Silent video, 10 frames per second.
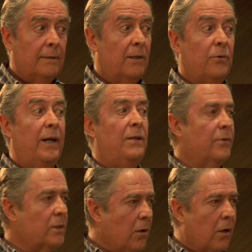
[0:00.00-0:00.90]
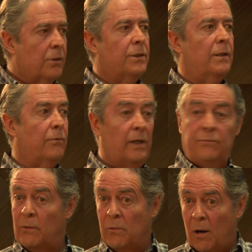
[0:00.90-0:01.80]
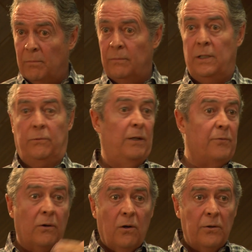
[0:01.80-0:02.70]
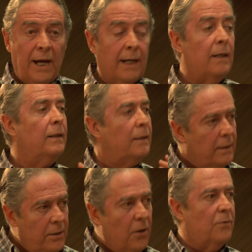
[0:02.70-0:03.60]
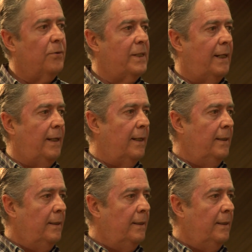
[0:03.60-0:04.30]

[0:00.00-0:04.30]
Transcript: They're great for scotch, they're great for rum, they're great for cognac, not for tequila.